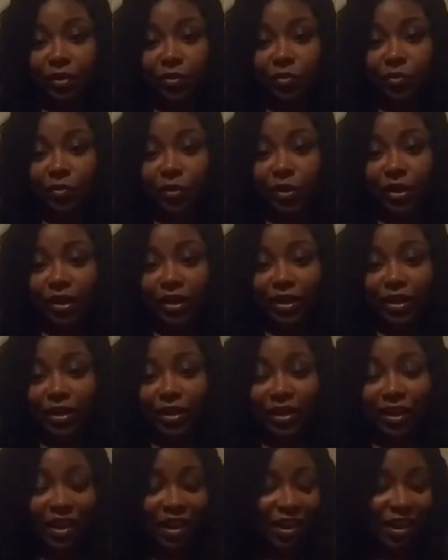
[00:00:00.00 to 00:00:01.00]

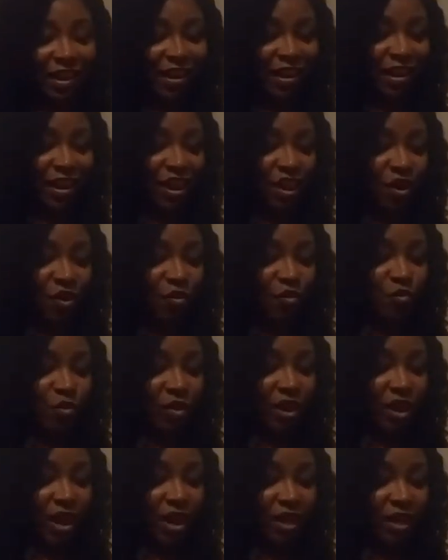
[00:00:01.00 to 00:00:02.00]
when
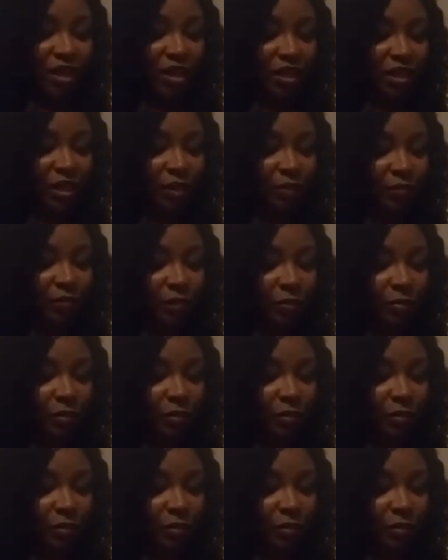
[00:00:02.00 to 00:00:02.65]
I get different